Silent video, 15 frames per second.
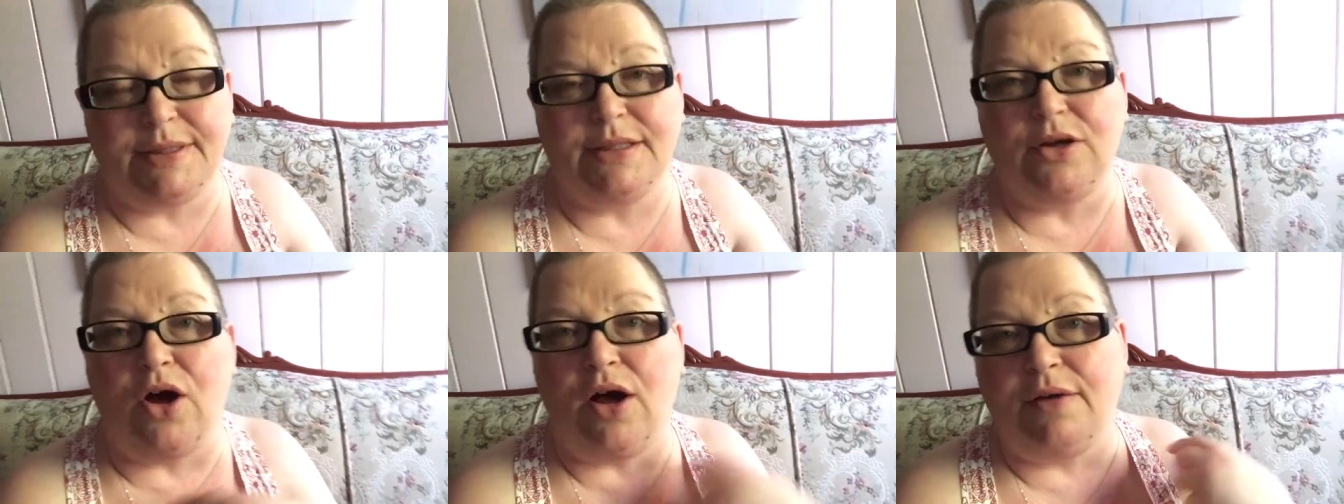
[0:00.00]

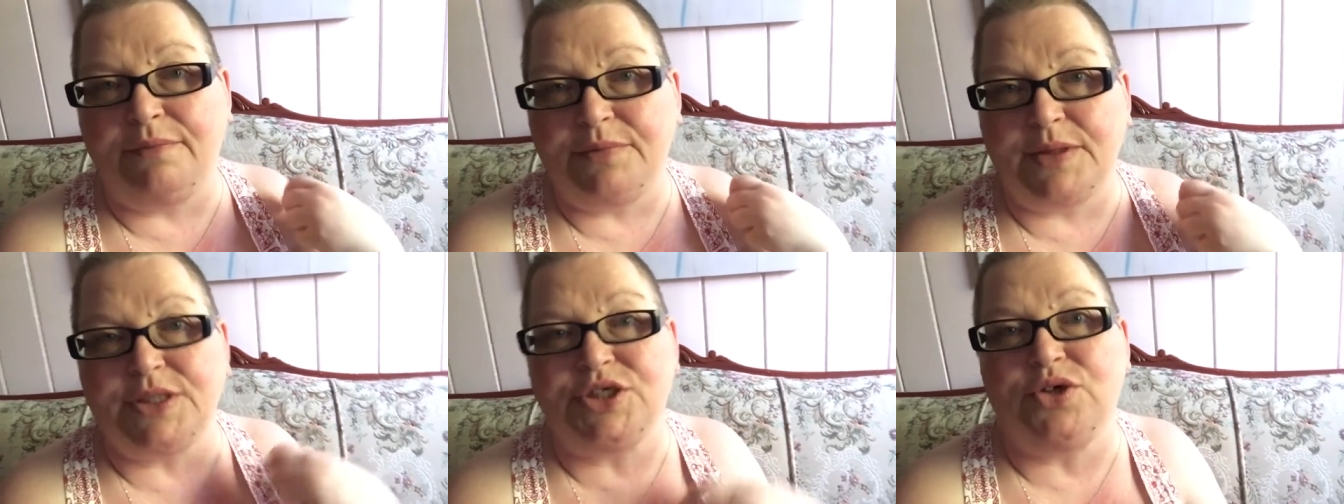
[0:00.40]
an
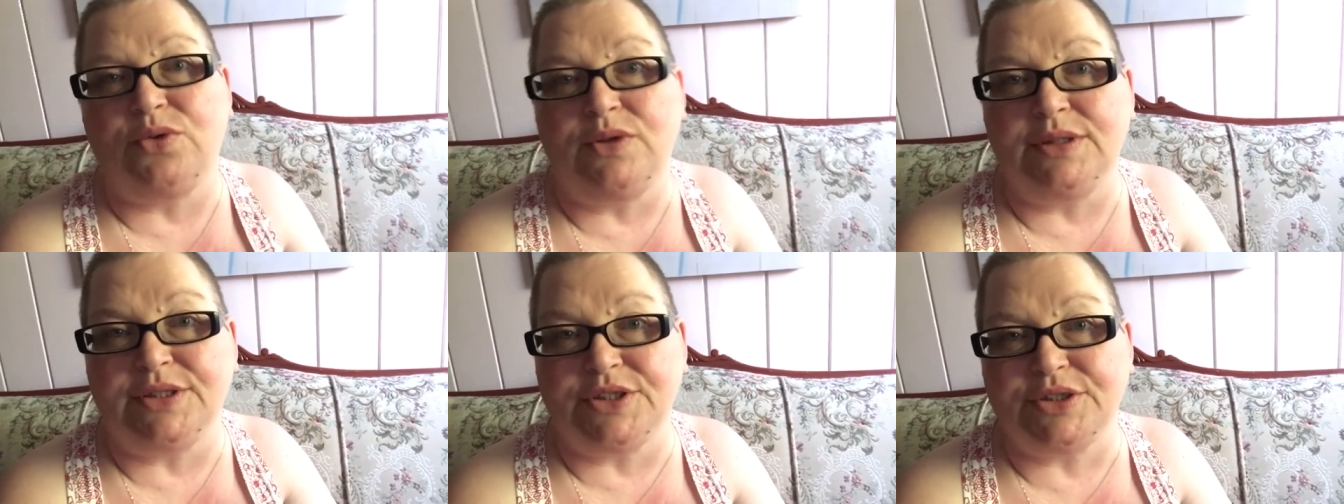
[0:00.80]

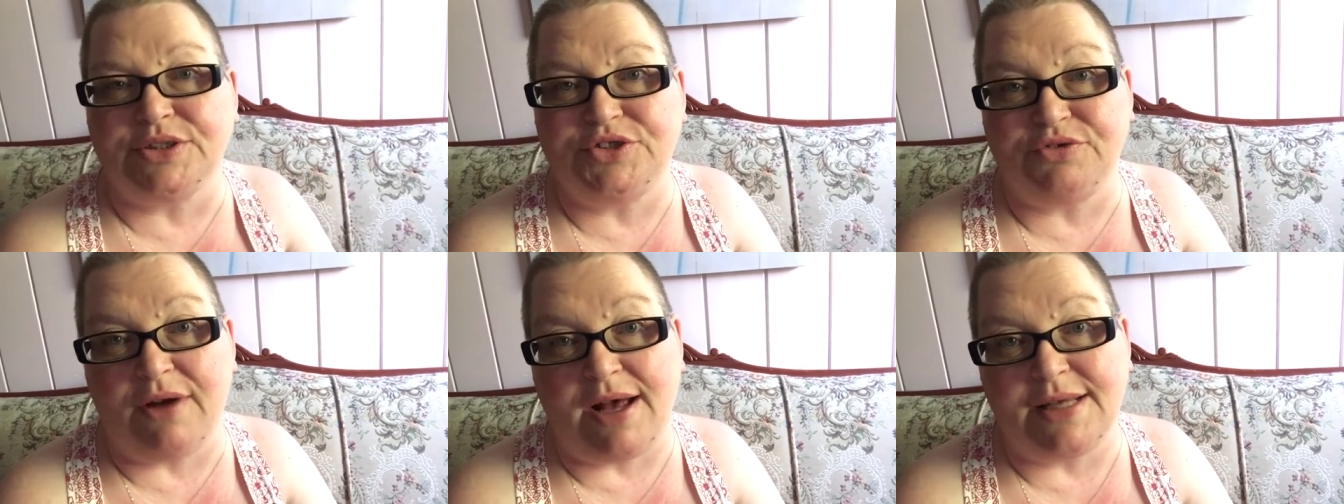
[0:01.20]
off-the-shoulder
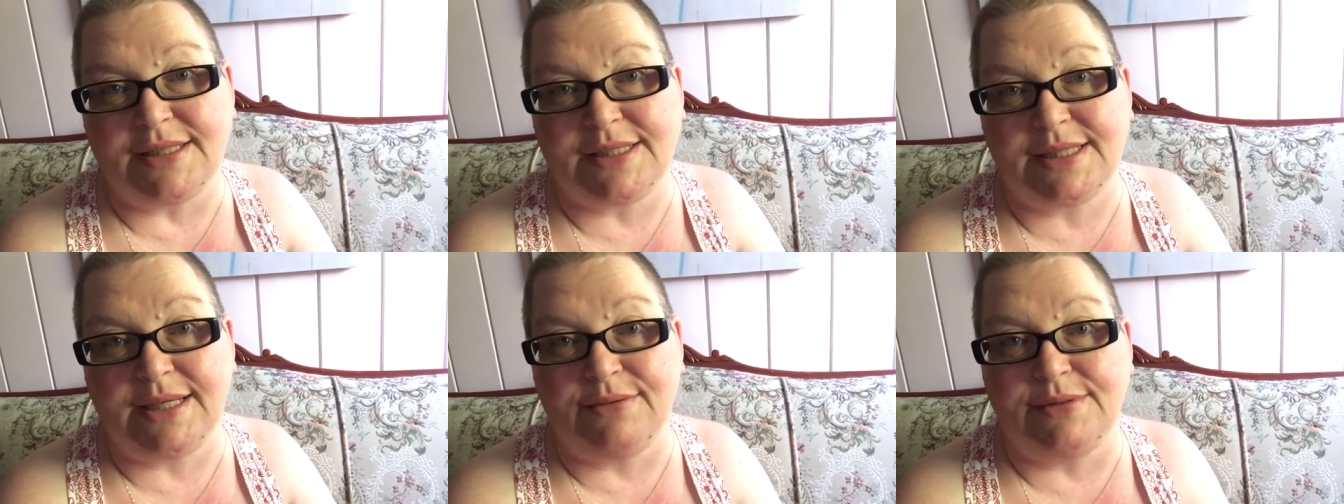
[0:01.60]

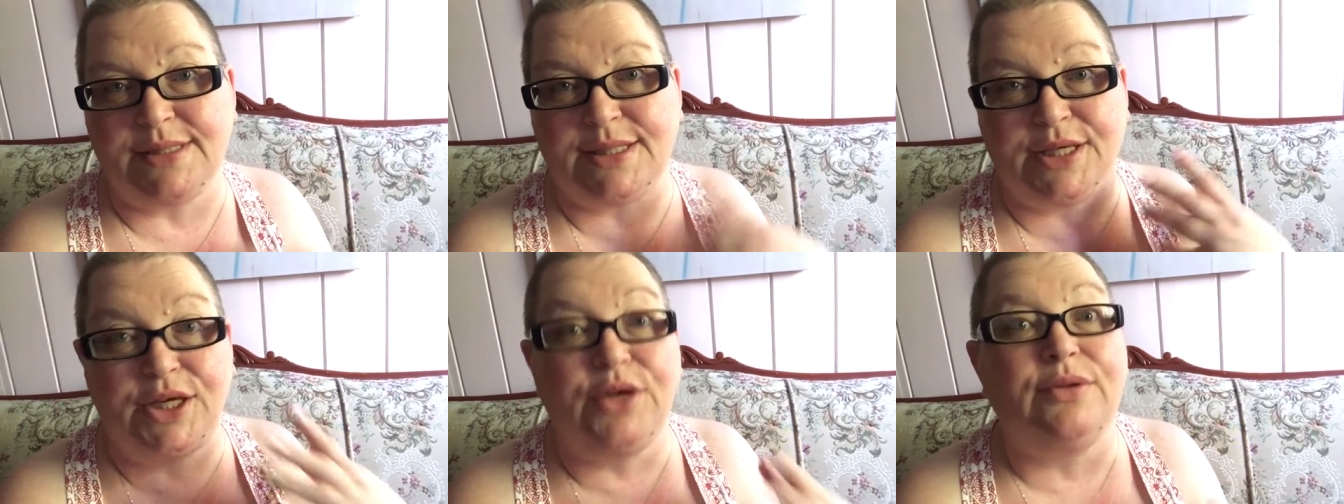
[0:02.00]
dress. It was
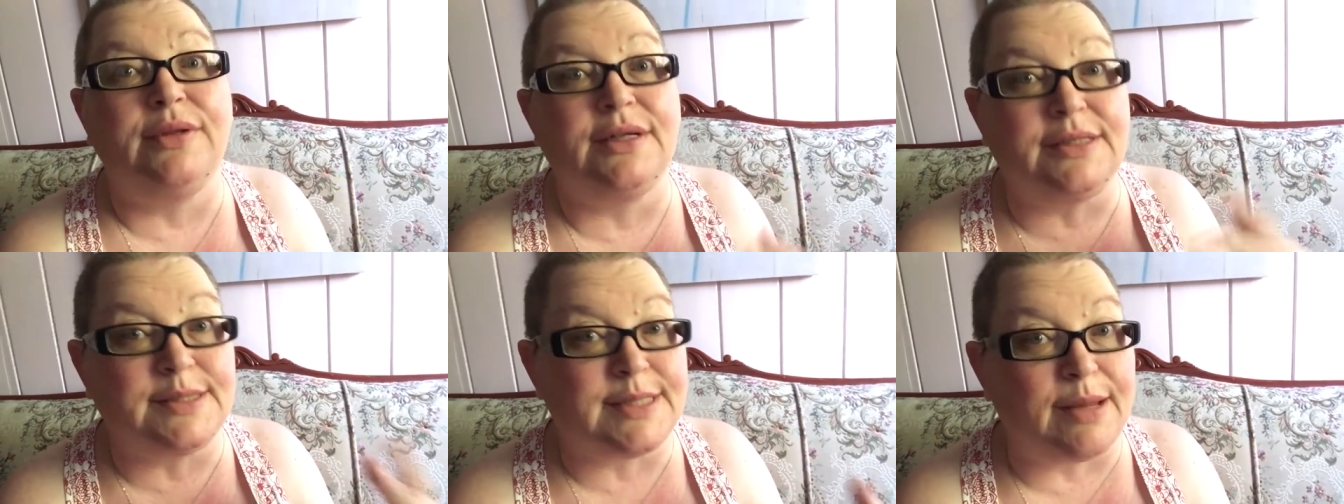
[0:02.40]
a cute
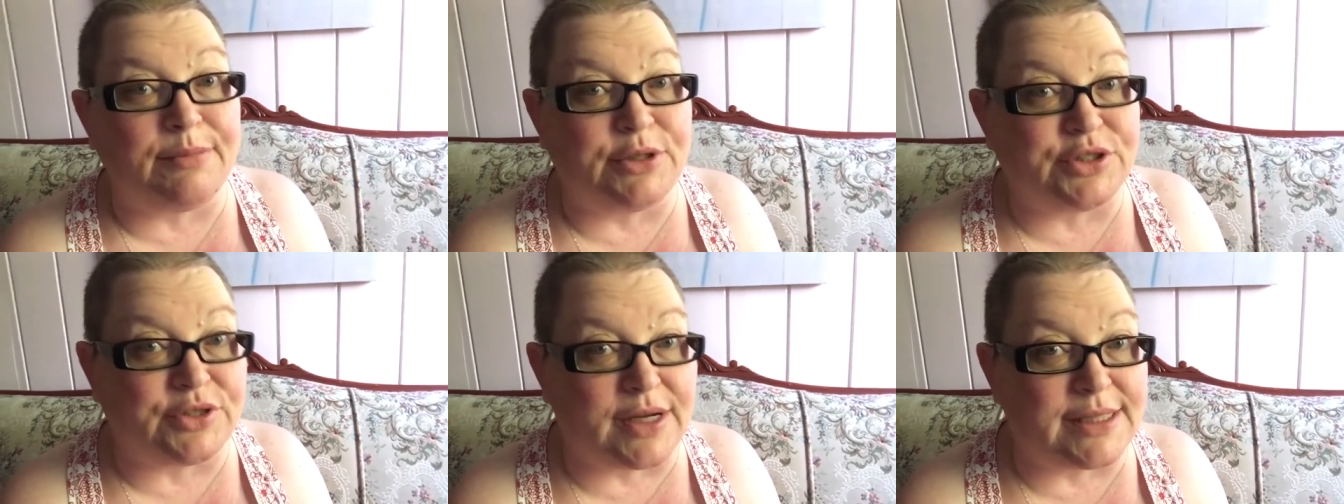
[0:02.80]
little
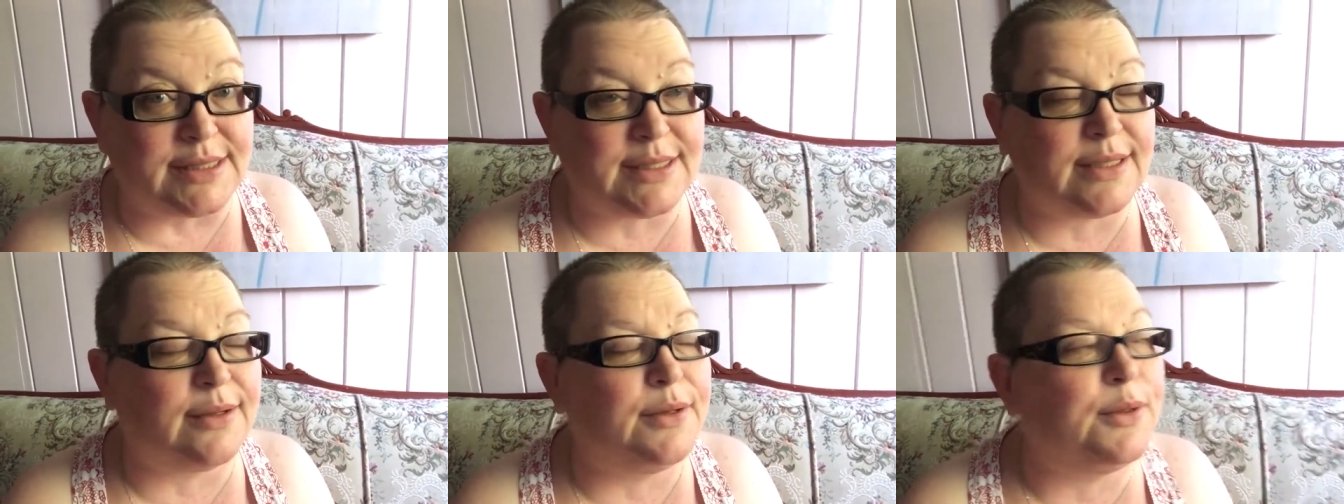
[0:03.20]
summer
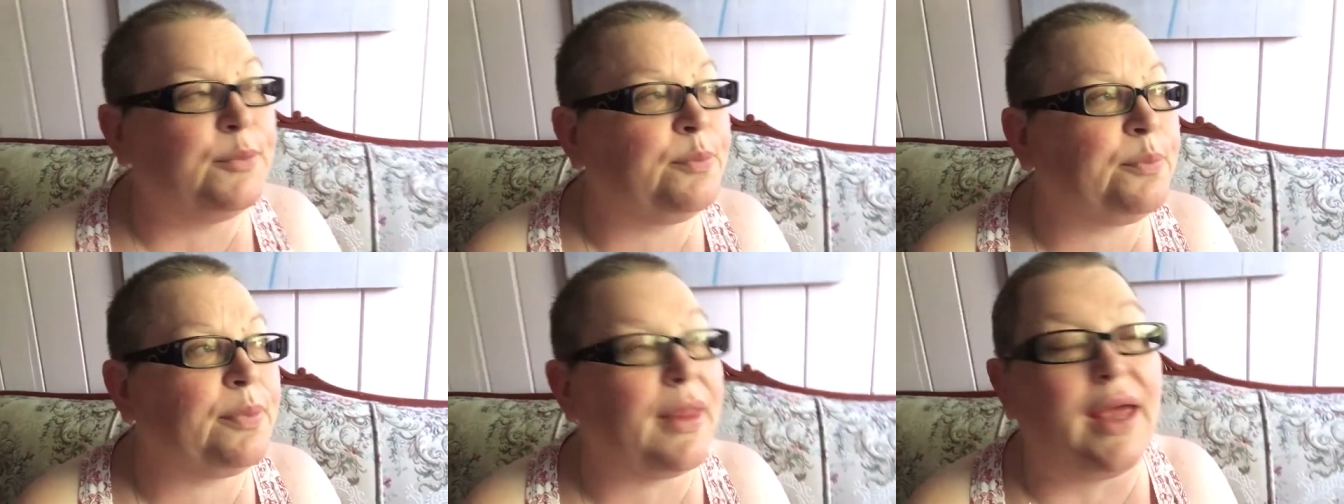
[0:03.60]
dress.
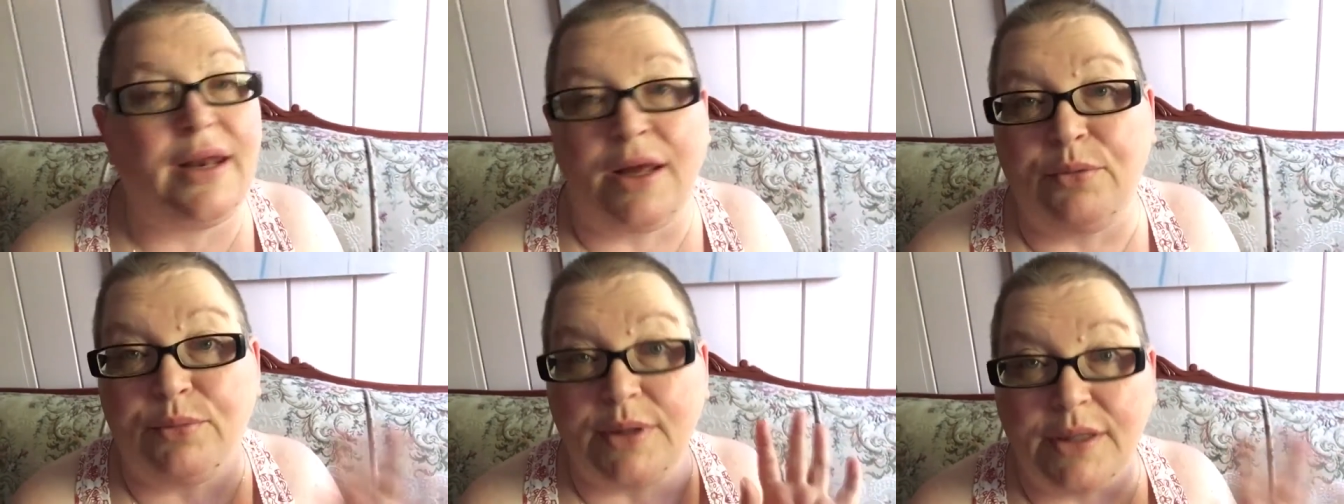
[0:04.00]
And
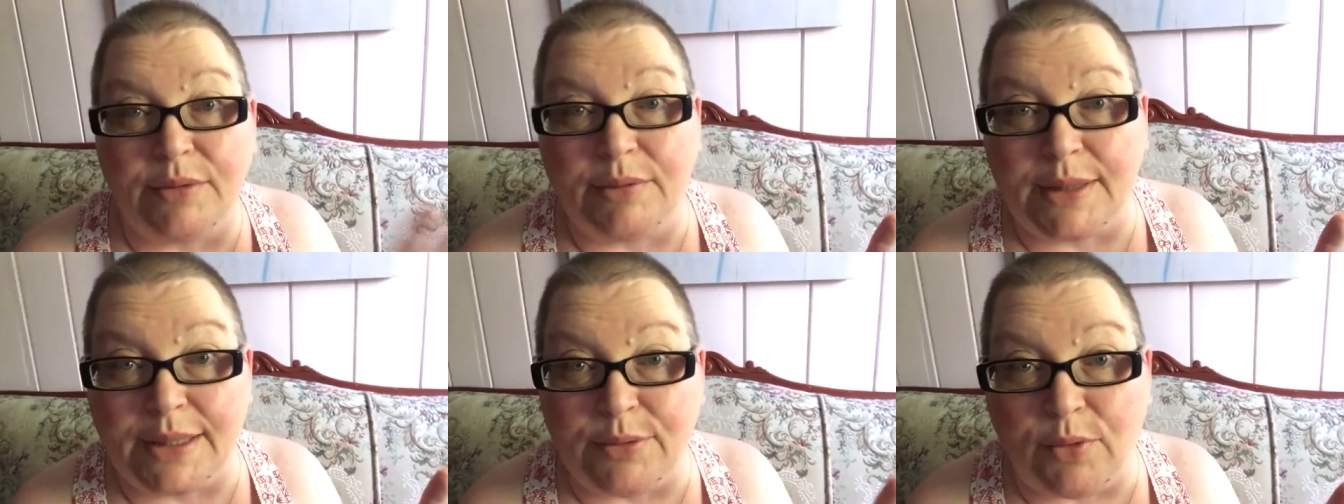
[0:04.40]
I really,
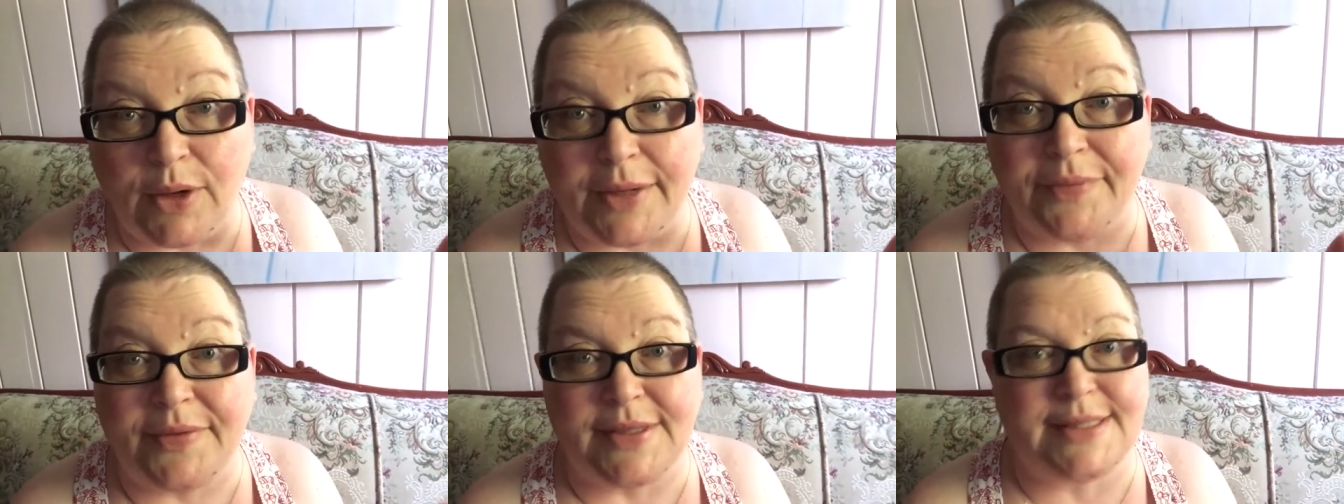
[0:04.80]
really
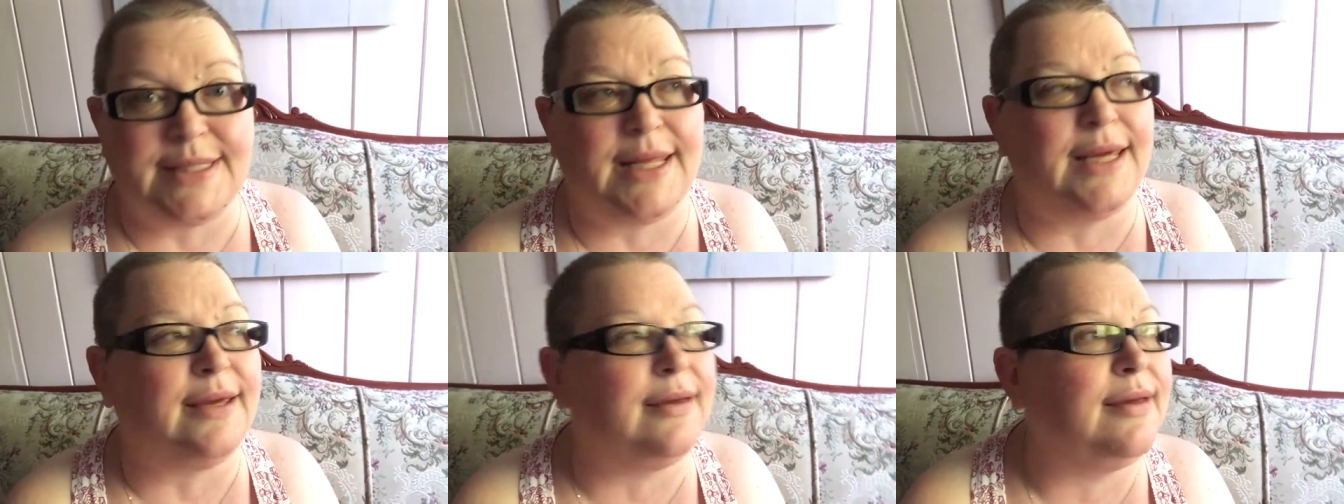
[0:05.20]
wanted this
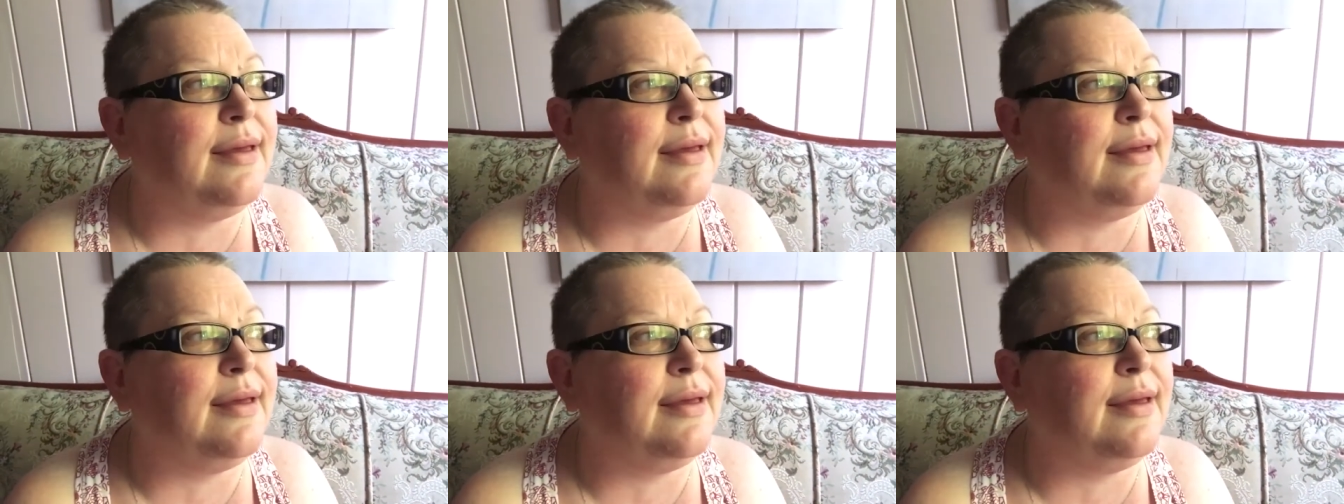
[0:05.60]
thing.